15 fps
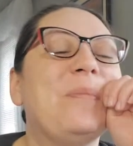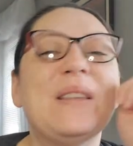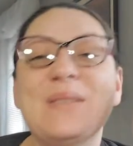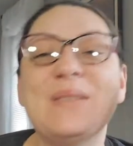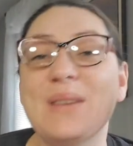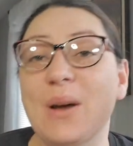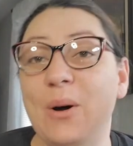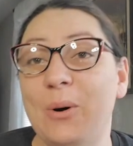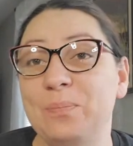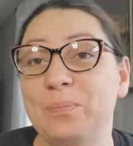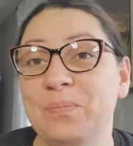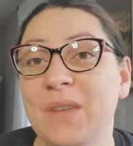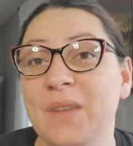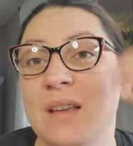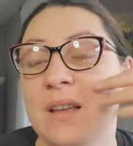so,
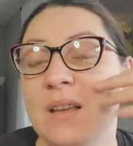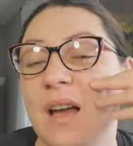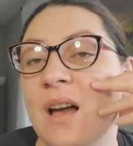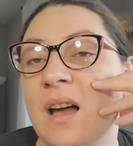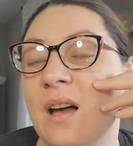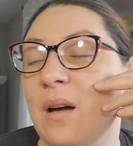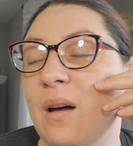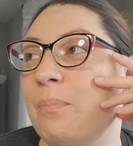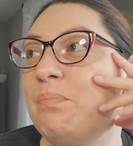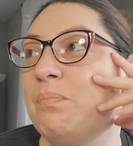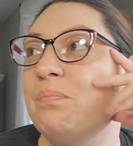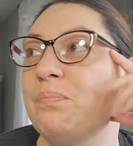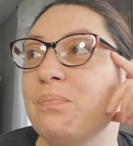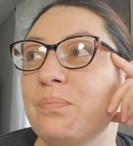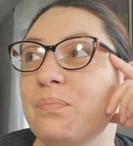um,
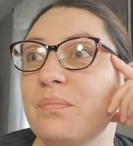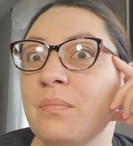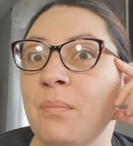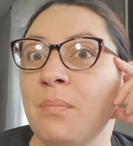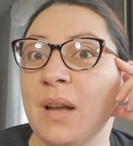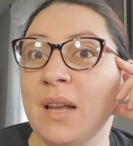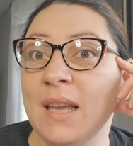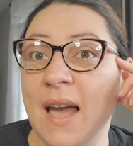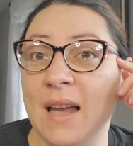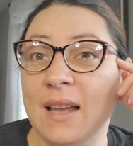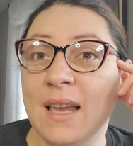but yeah,